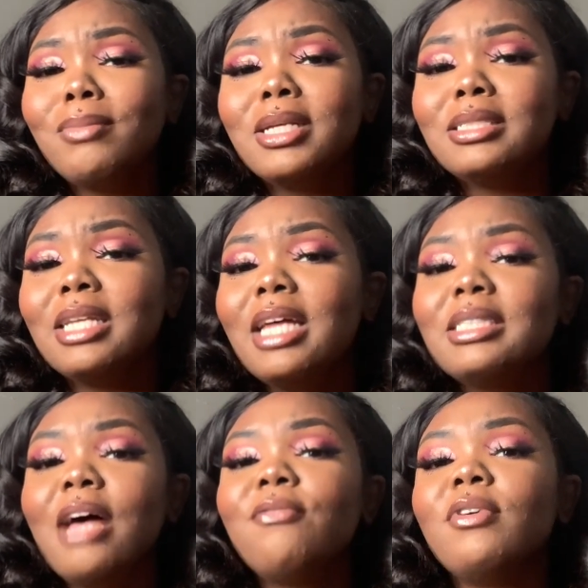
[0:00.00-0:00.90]
Because that's,
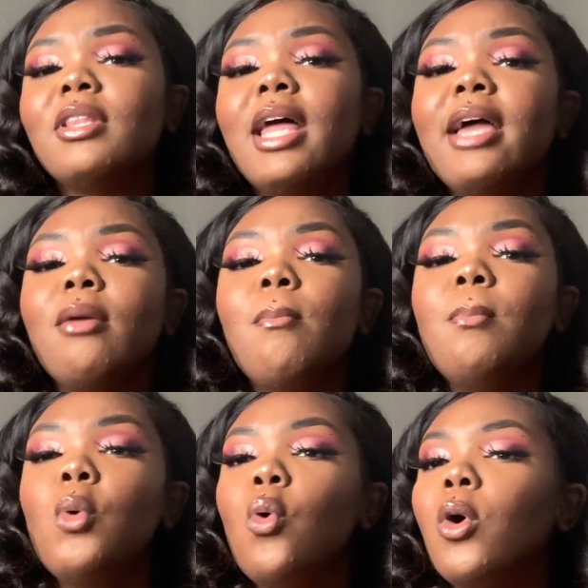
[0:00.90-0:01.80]
I feel like,
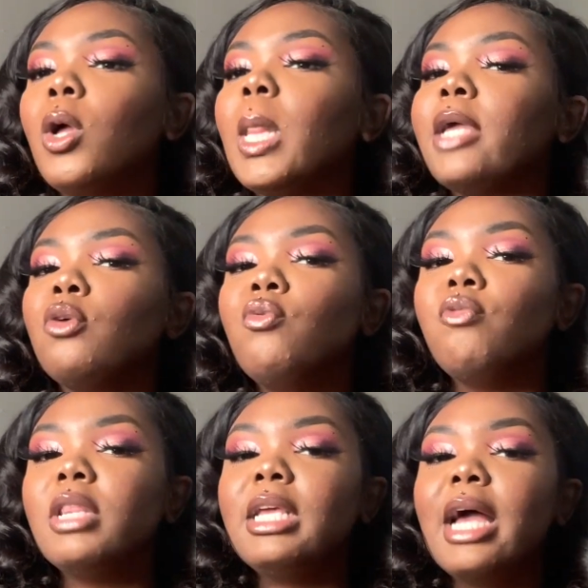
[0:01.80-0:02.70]
more like you
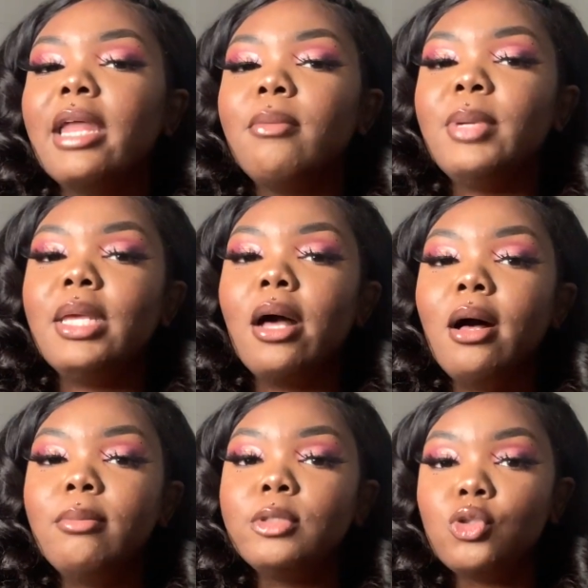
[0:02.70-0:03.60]
really got to be
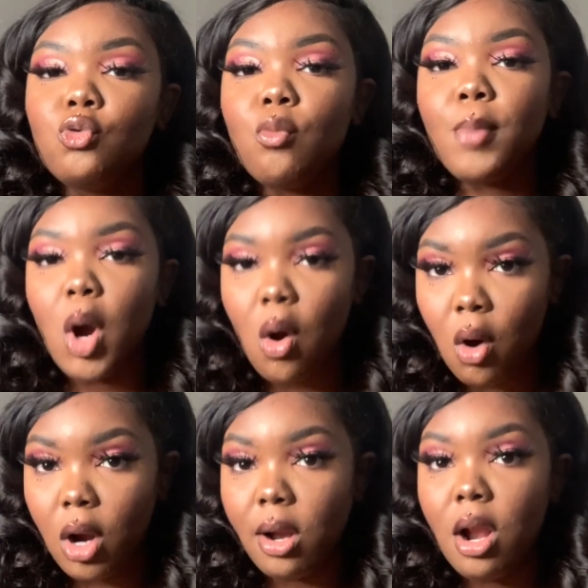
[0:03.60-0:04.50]
up to
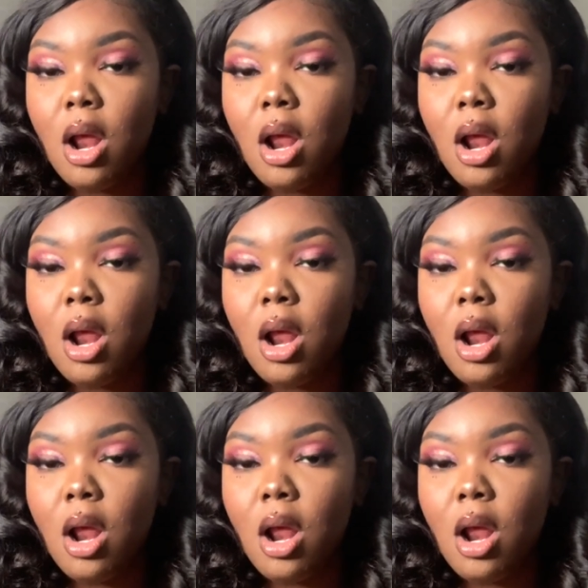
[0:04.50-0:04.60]
par